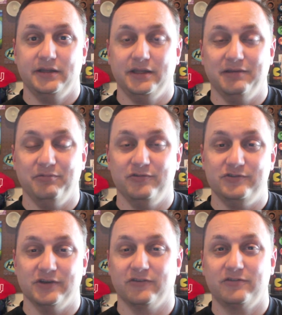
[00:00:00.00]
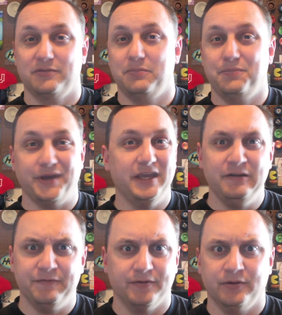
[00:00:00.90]
it was just
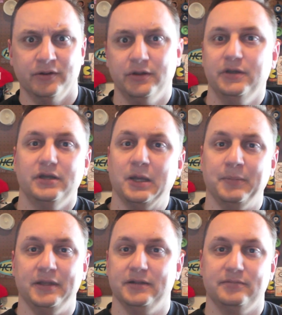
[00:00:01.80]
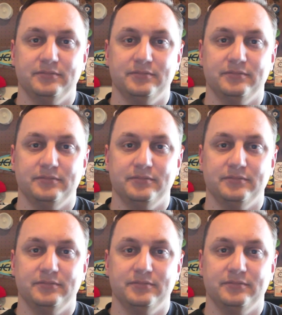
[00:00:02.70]
painful. I mean,